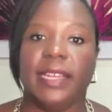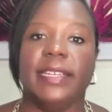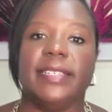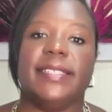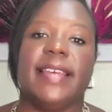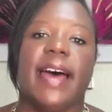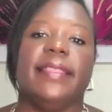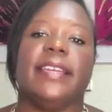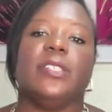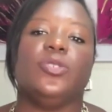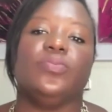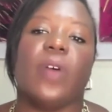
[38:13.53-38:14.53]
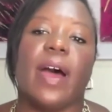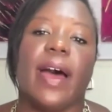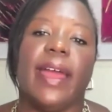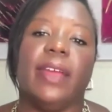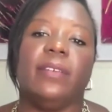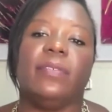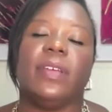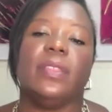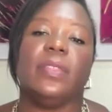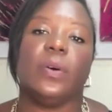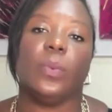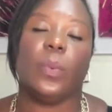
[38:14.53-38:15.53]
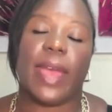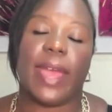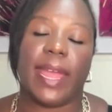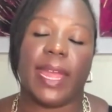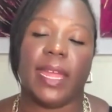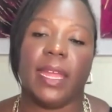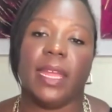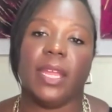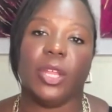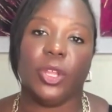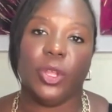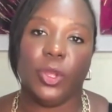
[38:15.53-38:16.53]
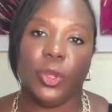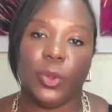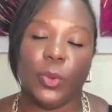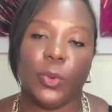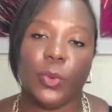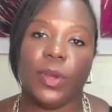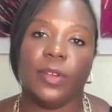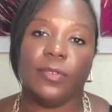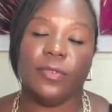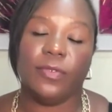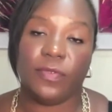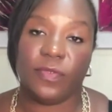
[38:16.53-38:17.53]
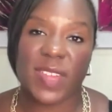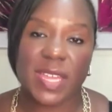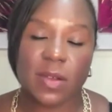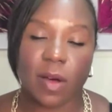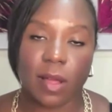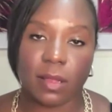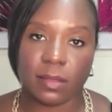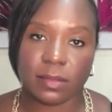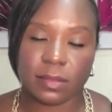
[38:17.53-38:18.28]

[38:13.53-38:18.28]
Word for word: is that they drive the way you feel.